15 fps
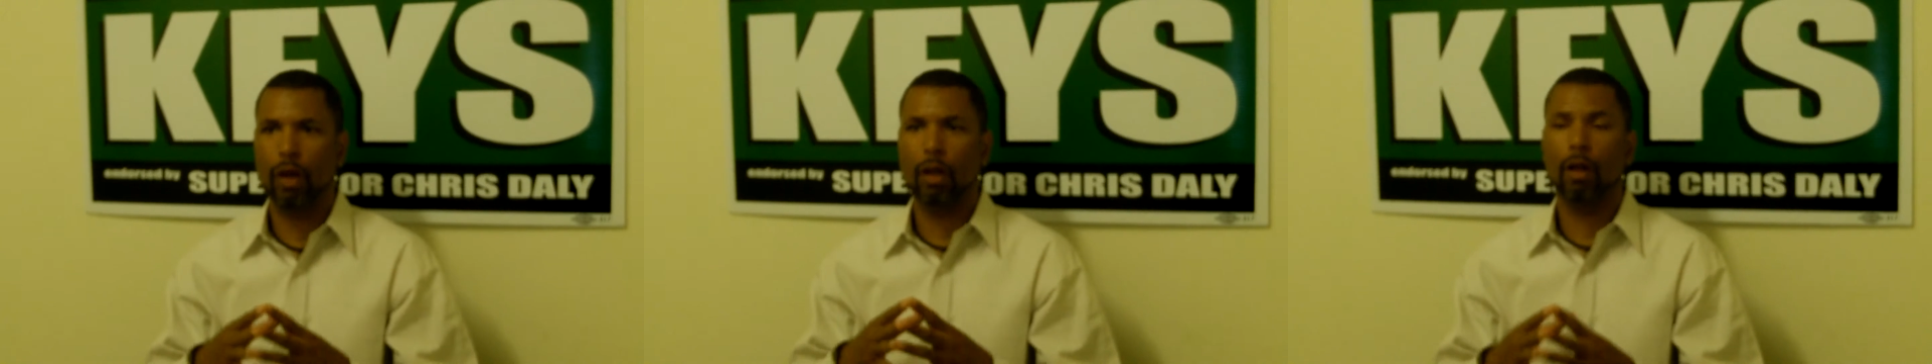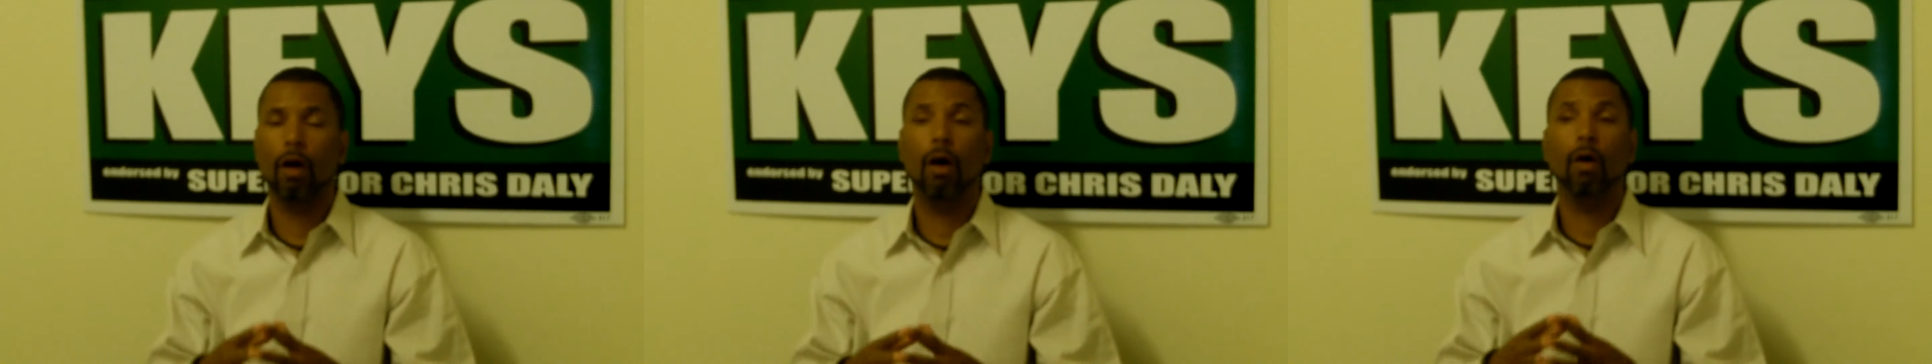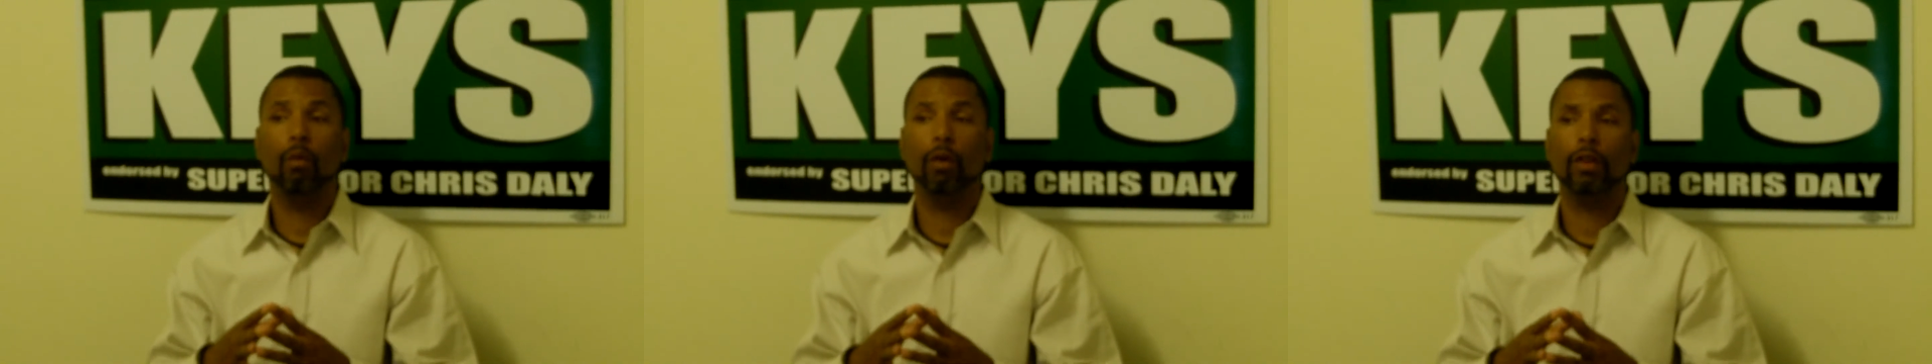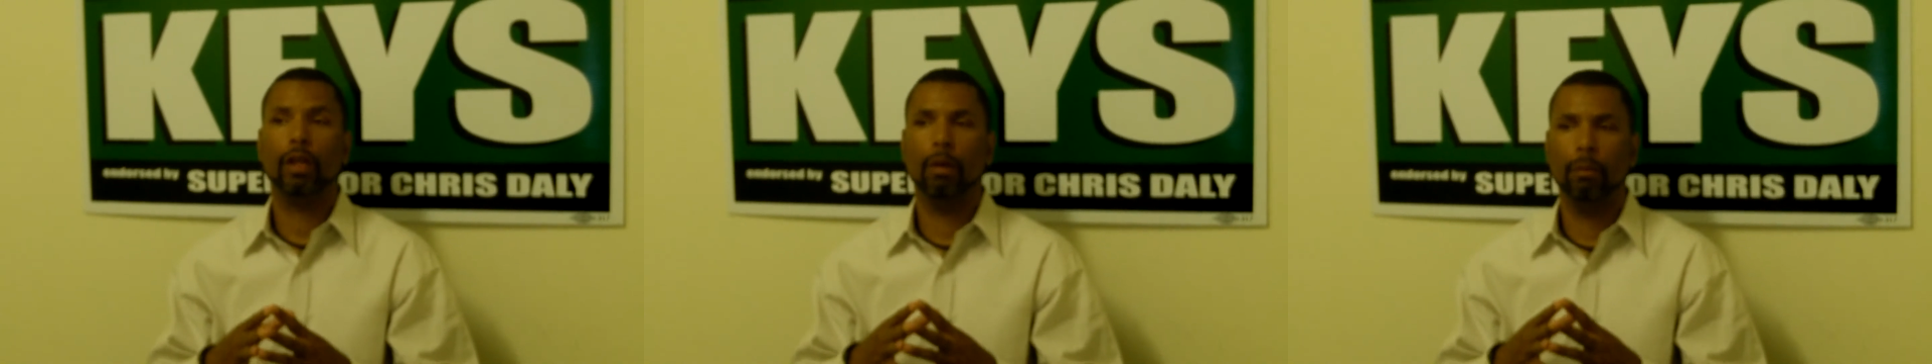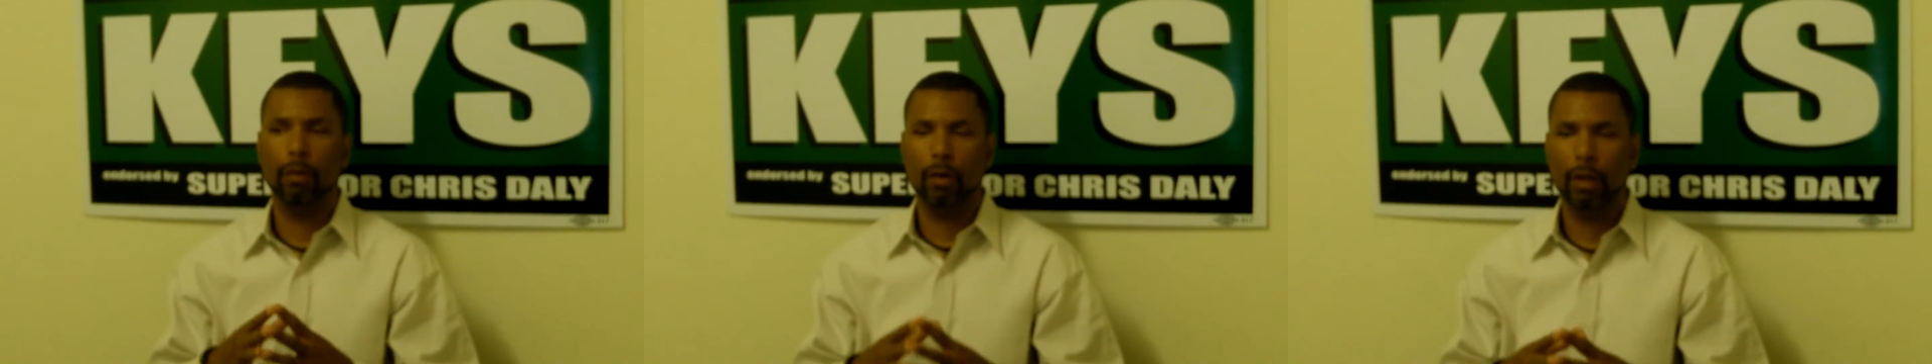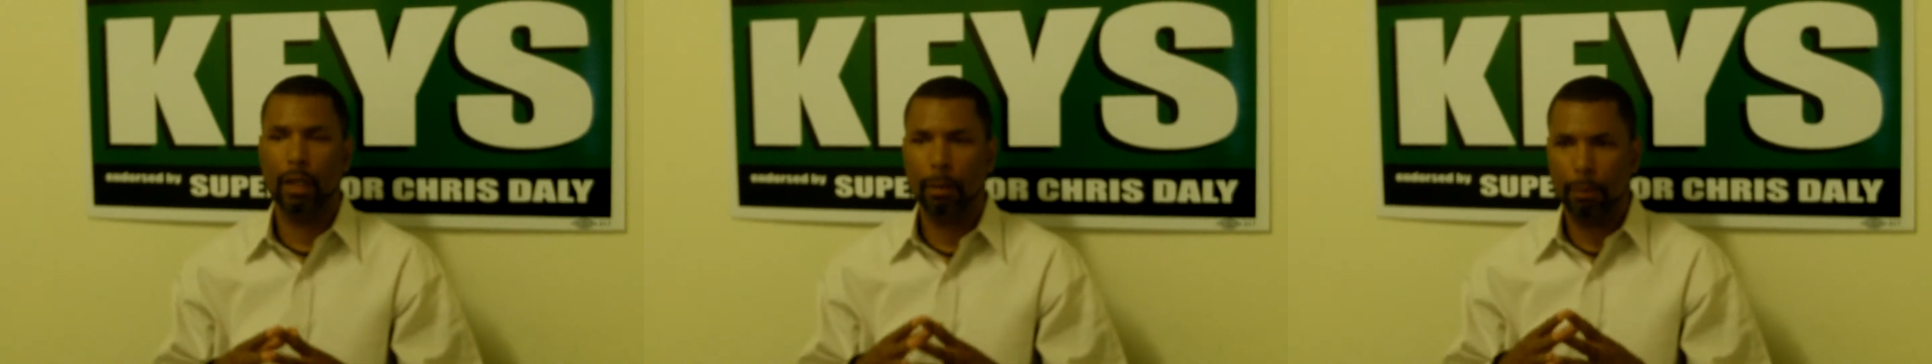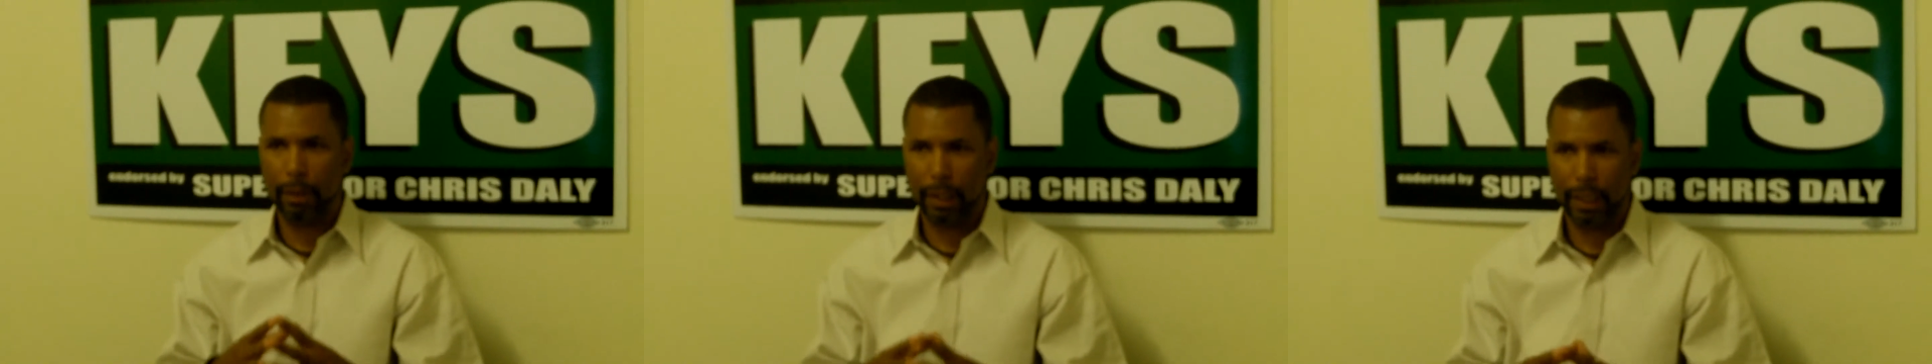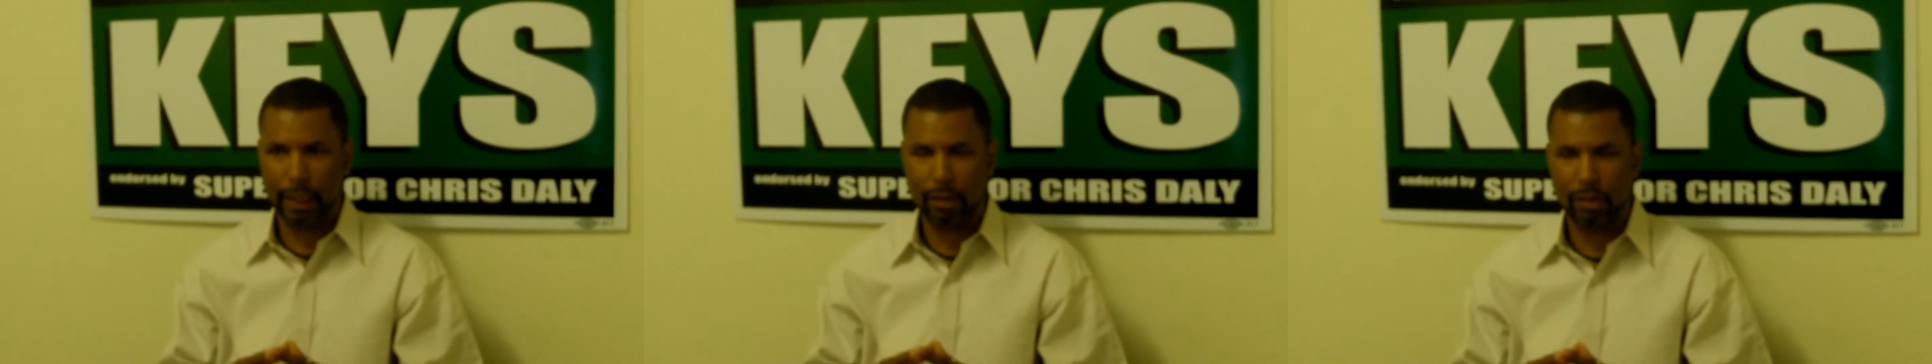along with community
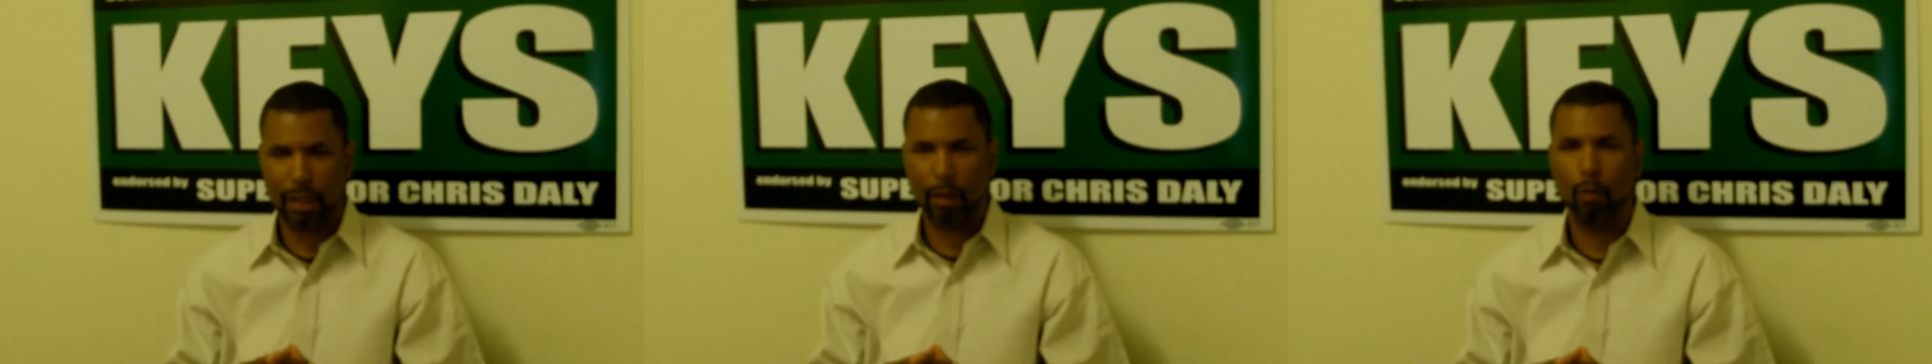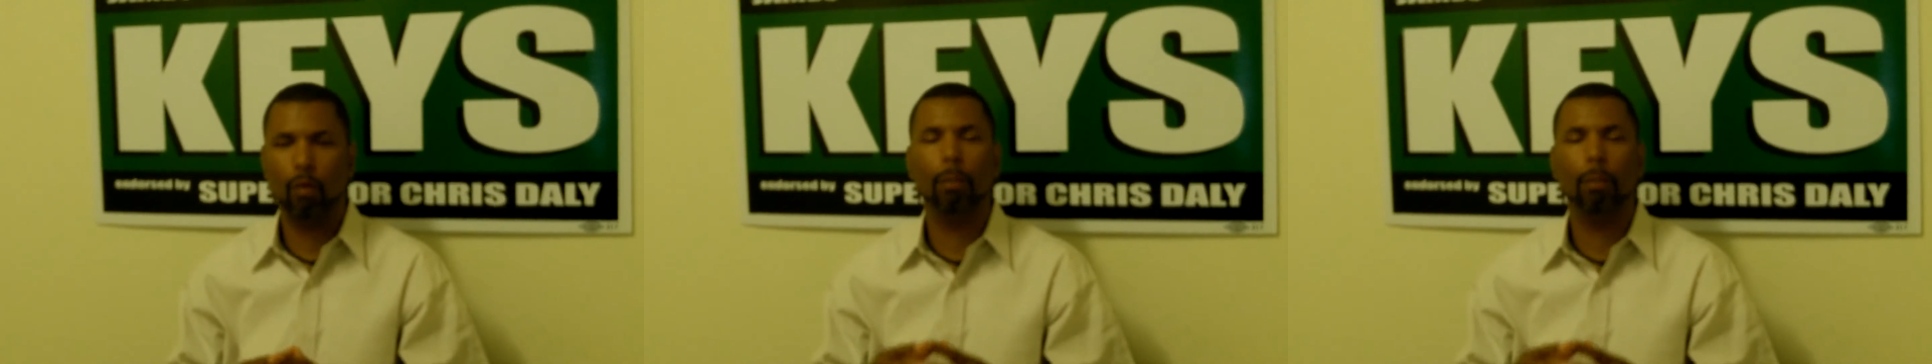policing,